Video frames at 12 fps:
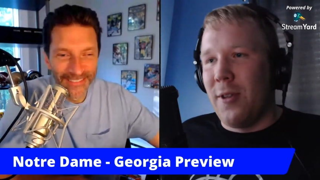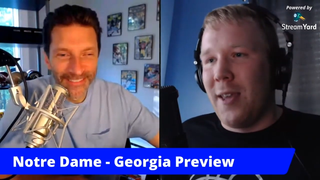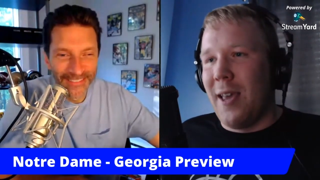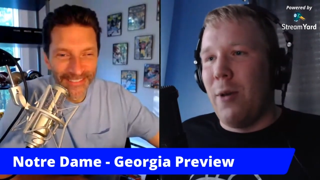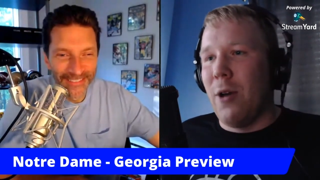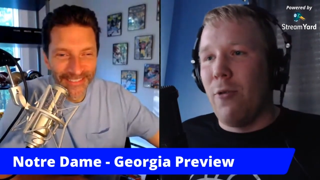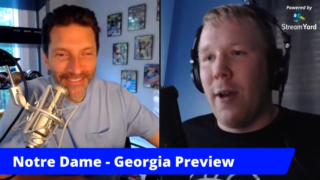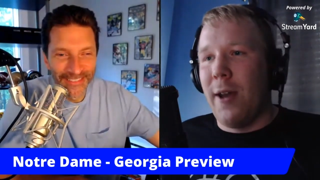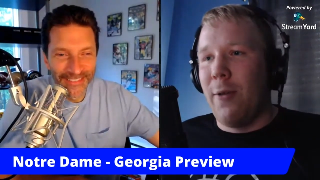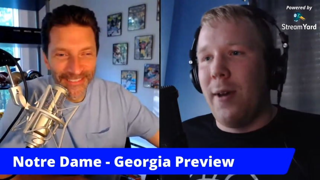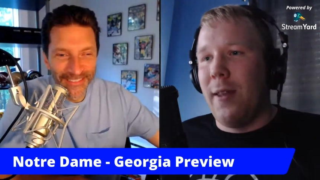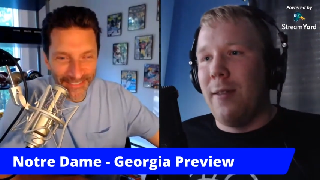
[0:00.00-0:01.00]
Speaker 1: the game on
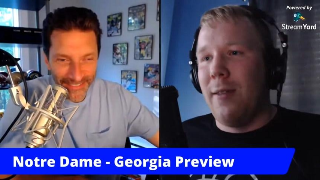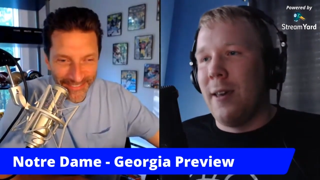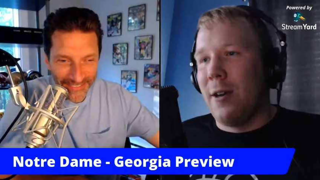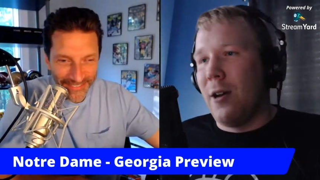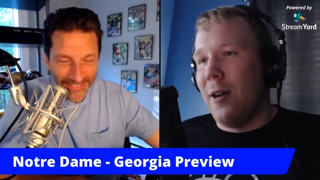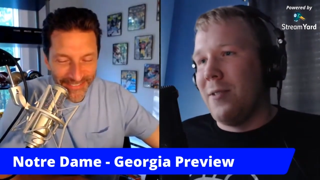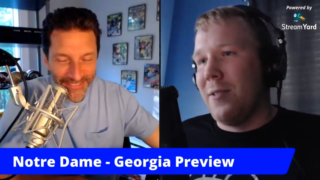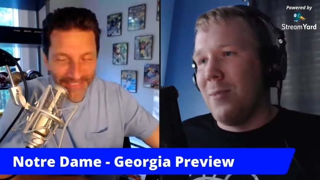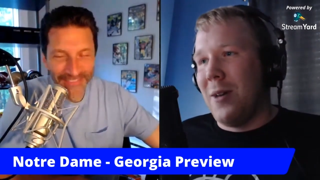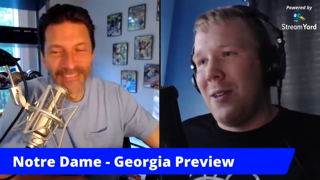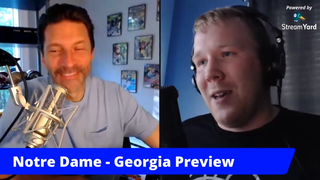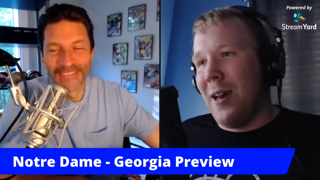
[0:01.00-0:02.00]
right when kickoff is
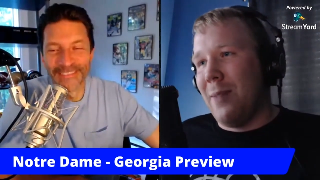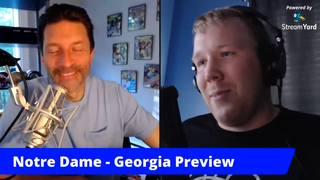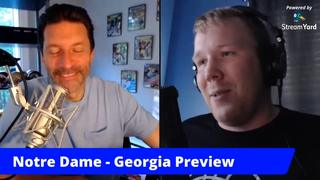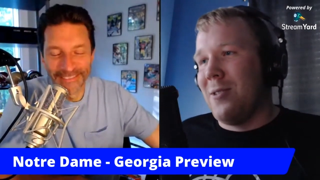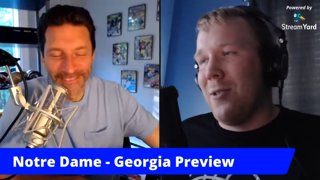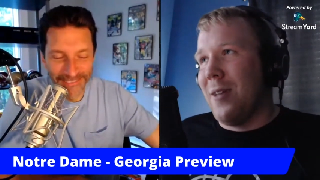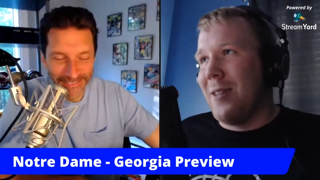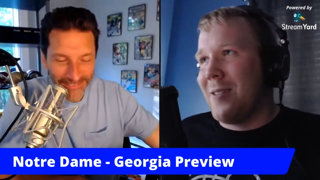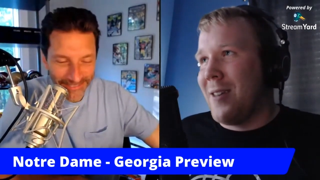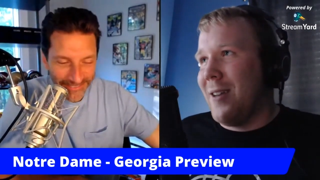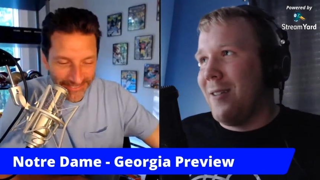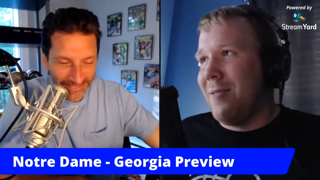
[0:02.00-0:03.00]
about to happen. So that's
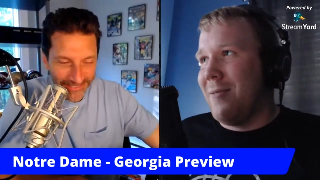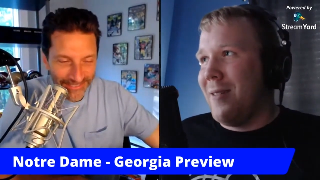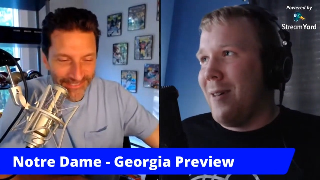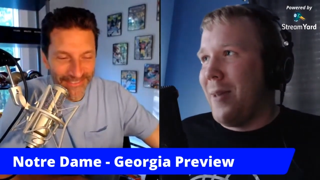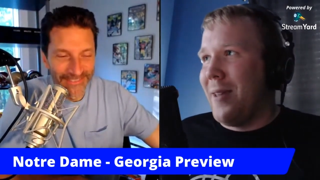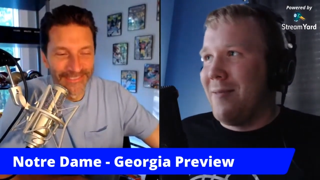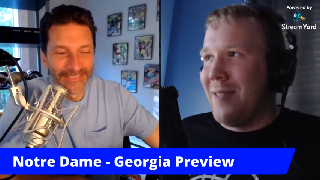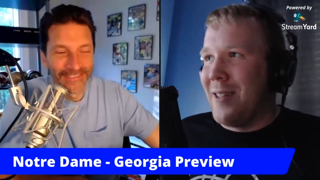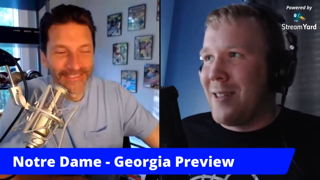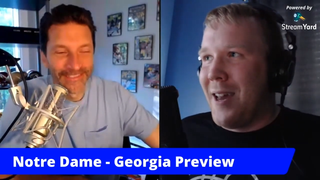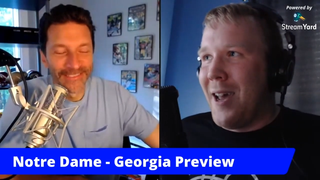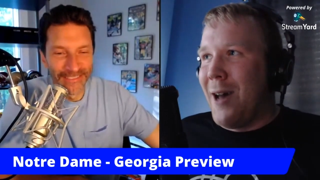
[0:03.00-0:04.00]
kind of, I mean,
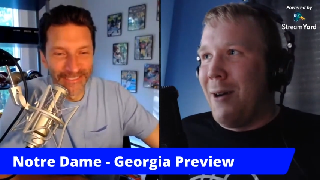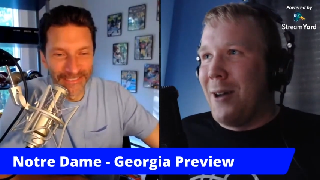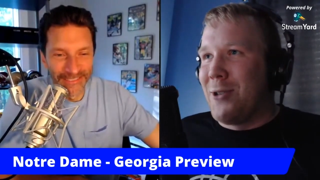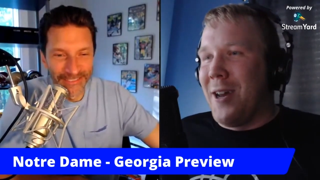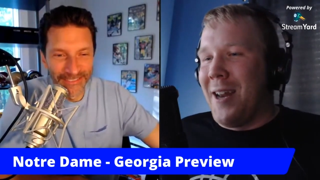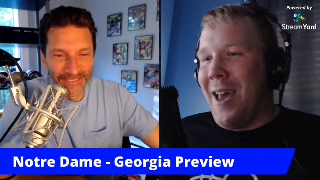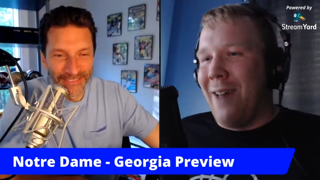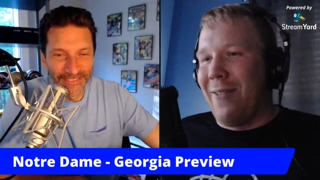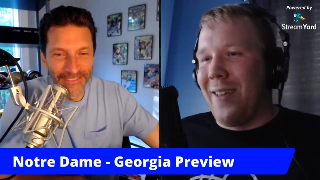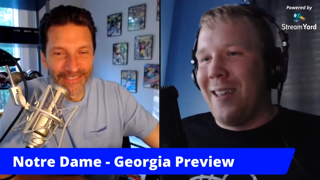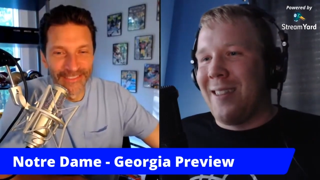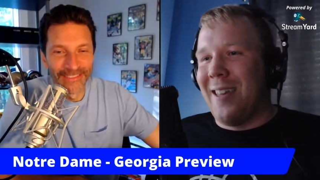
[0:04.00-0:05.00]
that's kind of how I try to
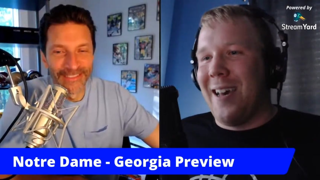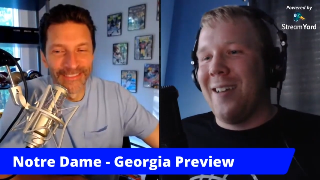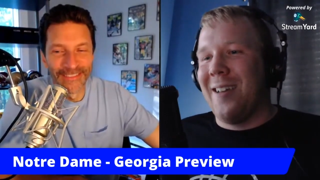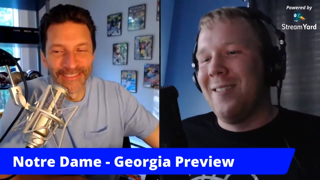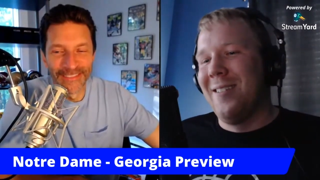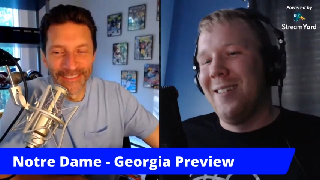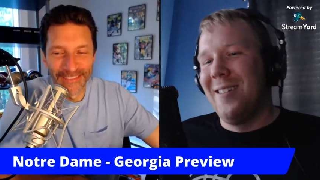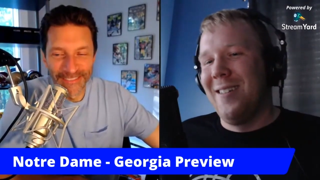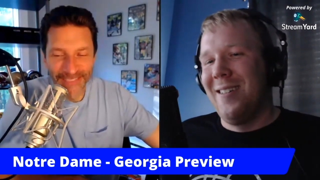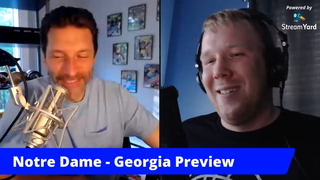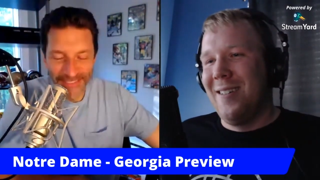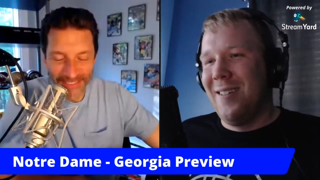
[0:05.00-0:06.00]
navigate that.
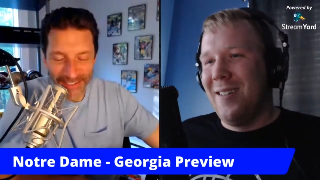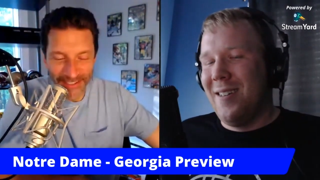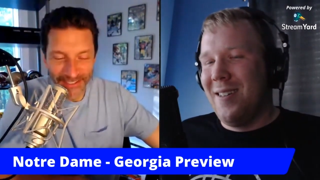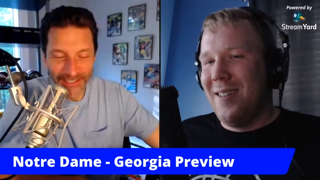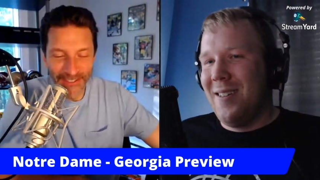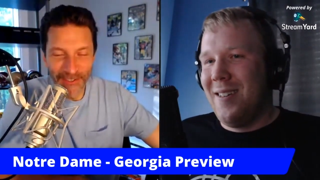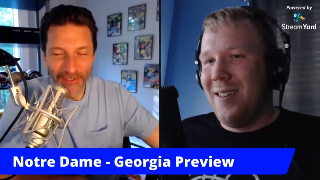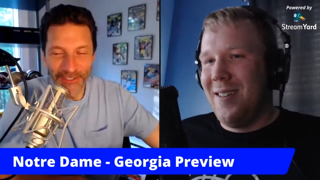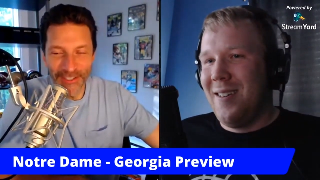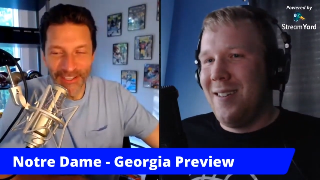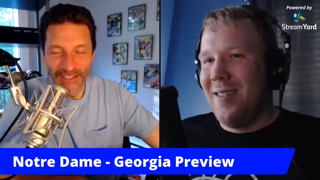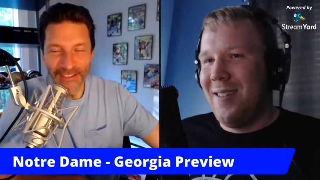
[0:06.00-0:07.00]
Speaker 2: I can
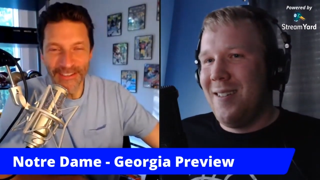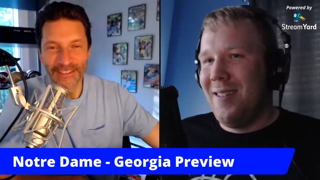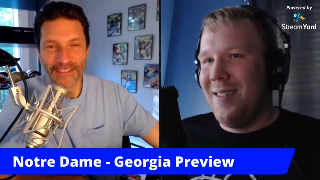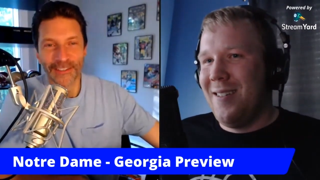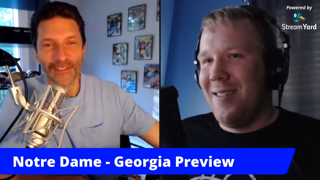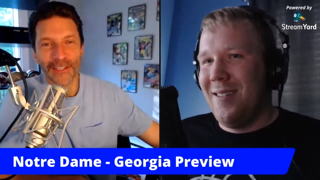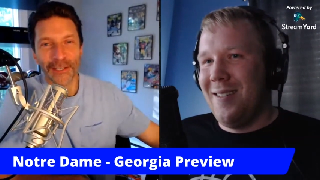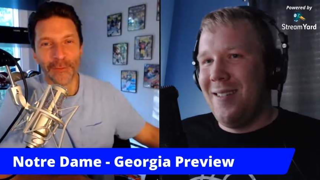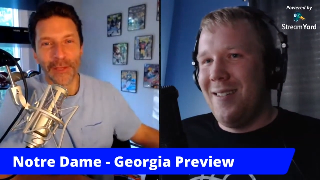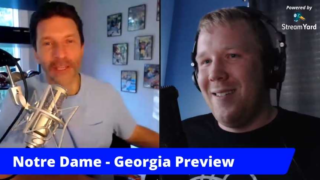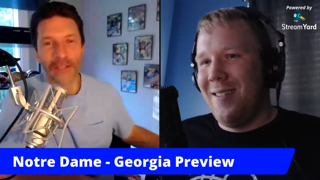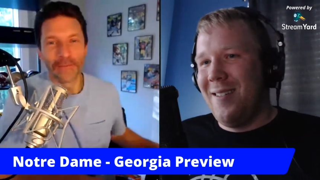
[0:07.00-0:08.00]
understand. Good deal,
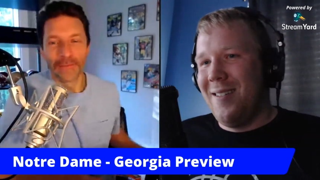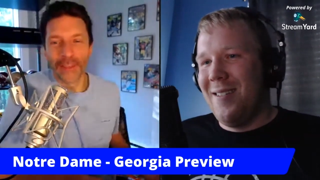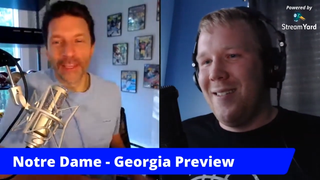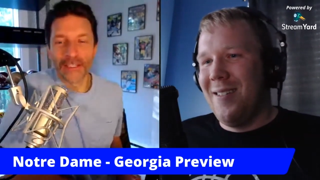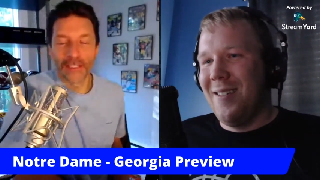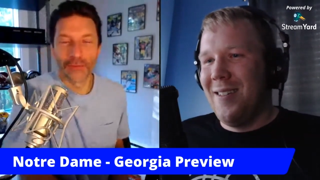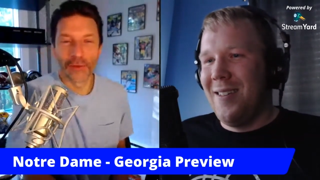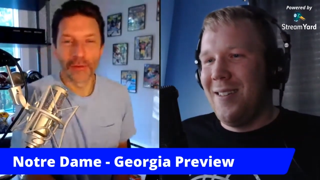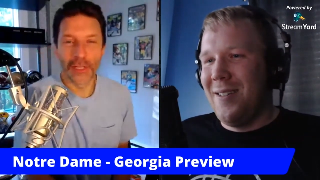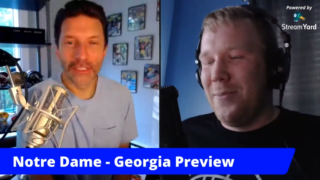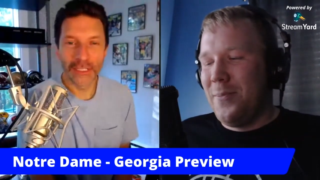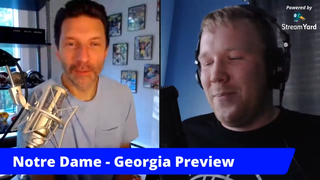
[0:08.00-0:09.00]
Ben. Thanks for
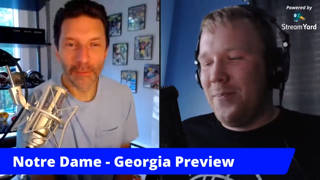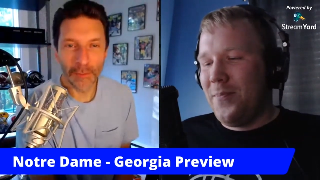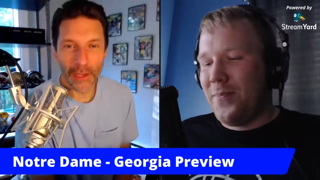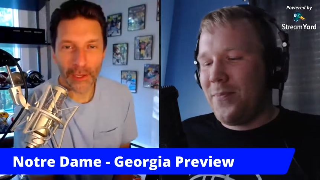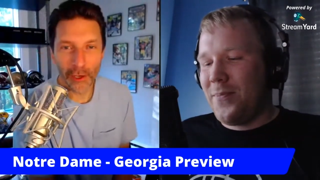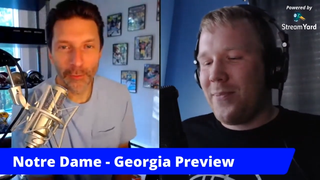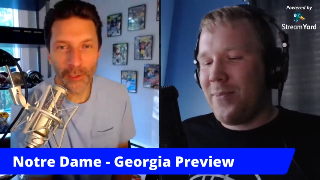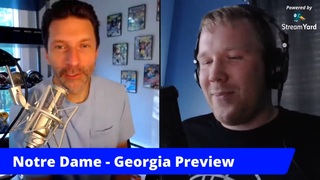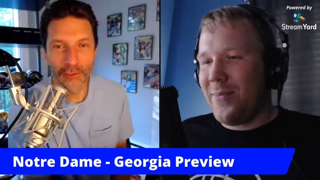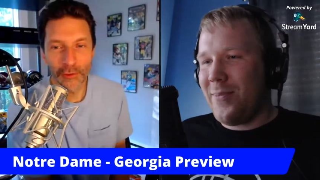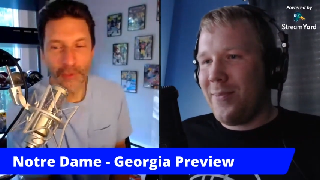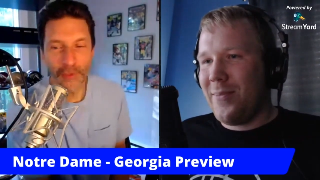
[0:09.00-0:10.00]
stopping by. I hope you
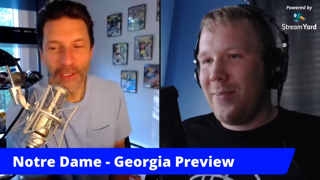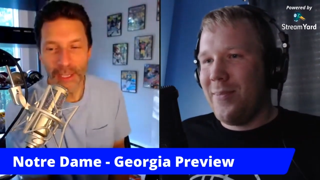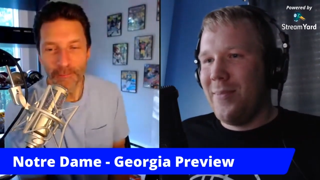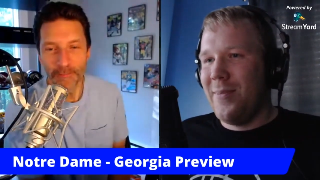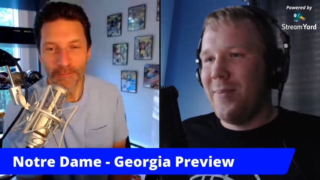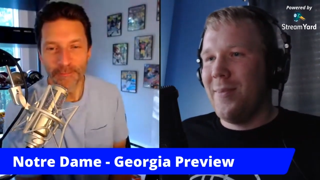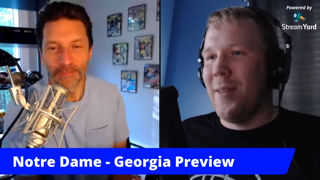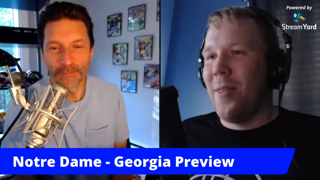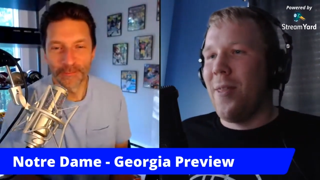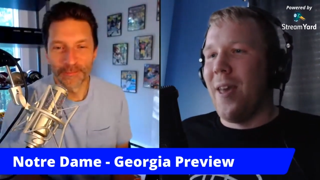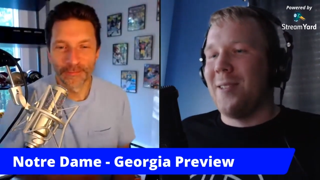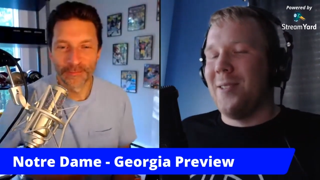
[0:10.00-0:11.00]
enjoy the game.
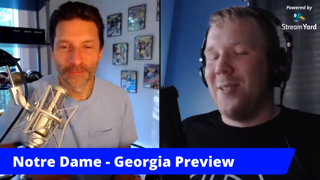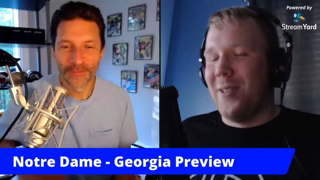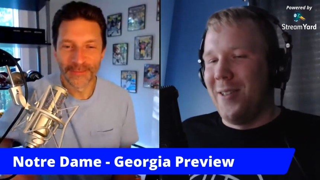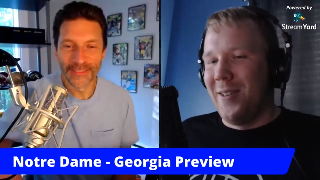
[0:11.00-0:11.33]
Speaker 1: Thanks.